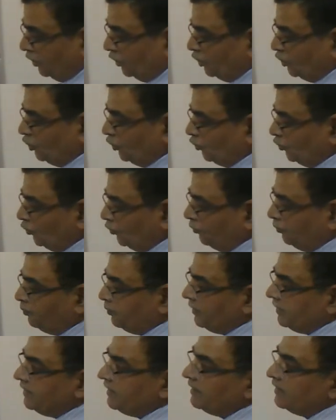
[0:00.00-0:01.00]

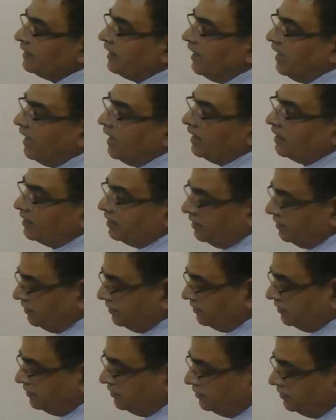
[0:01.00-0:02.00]
QPR
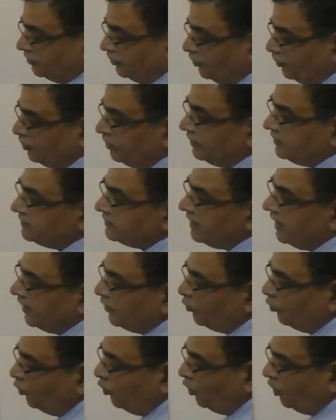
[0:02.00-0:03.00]
this I
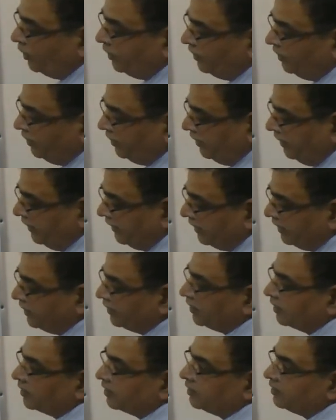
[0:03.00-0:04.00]
want
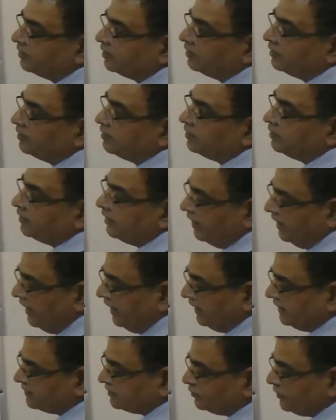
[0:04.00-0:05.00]
here
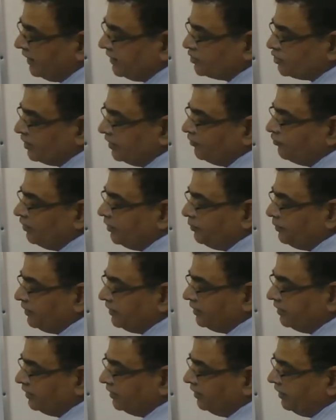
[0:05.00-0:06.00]
XYZ will be
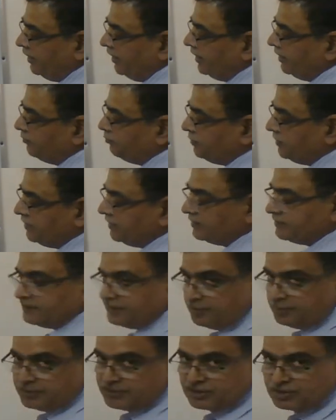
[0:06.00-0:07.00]
here and
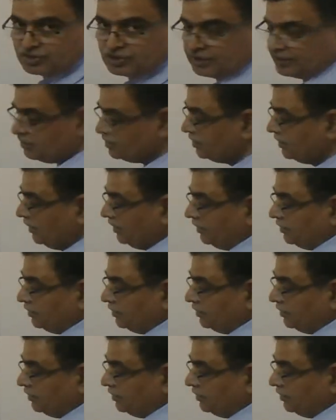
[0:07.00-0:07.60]
BAC must change.